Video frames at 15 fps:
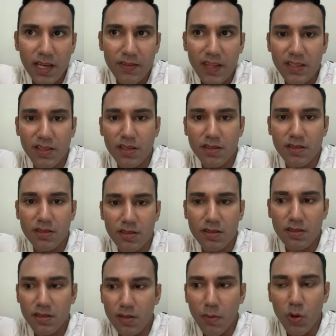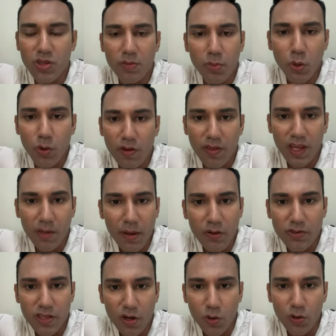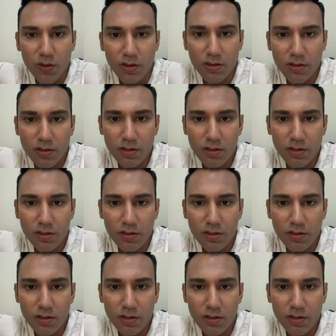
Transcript: and this is the most important thing about it all,